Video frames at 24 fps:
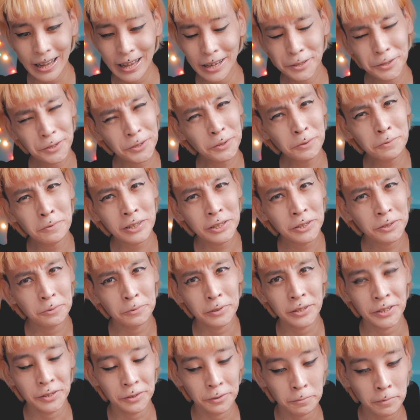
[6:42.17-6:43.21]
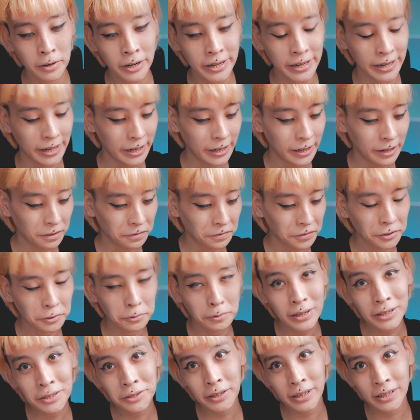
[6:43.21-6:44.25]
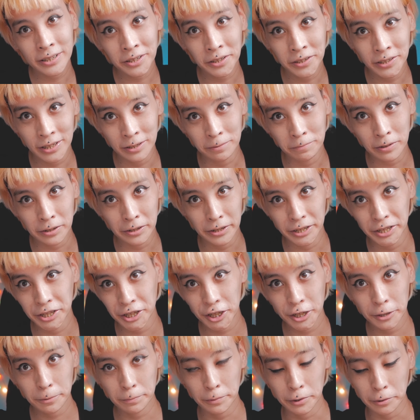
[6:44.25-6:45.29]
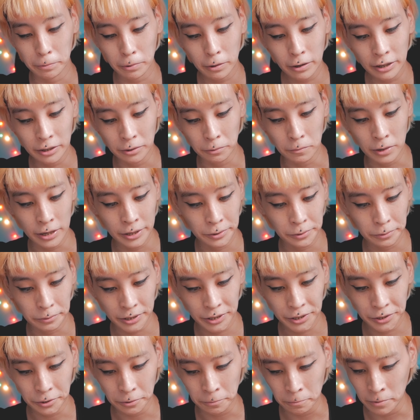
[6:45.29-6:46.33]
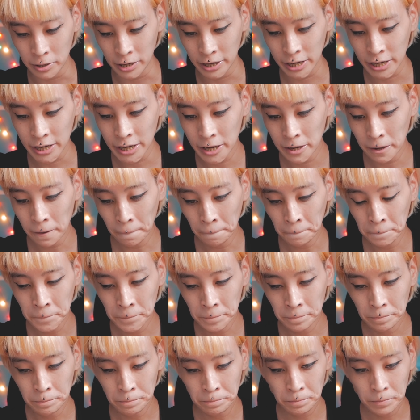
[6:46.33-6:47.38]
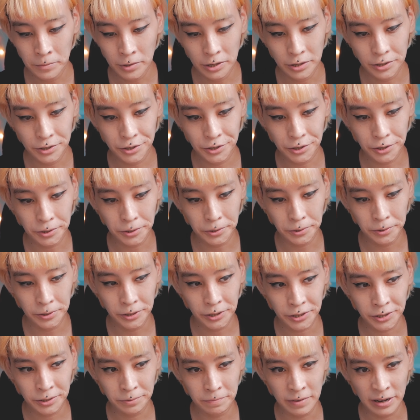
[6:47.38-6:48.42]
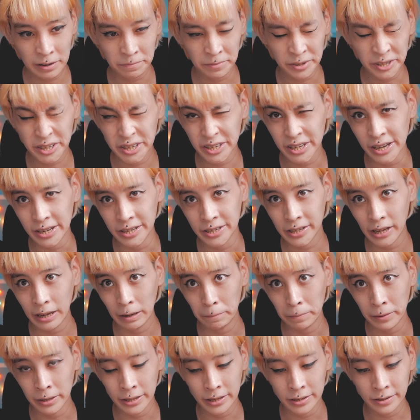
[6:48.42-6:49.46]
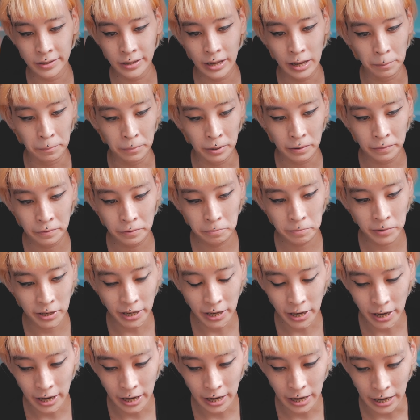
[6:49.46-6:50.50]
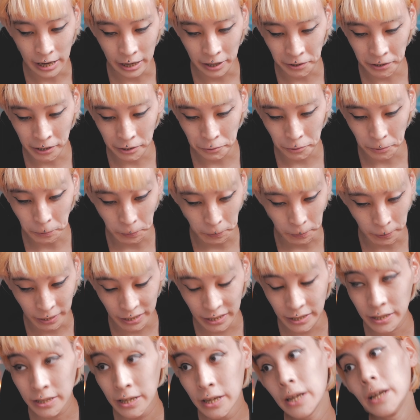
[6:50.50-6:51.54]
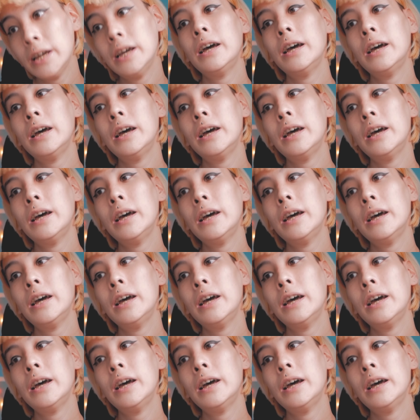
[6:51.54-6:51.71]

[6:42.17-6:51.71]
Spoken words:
And you don't want to waste your money. If you want to get something very cheap, you probably don't want to waste your money. So it doesn't make much sense keeping this camera for me. I'm gonna return it.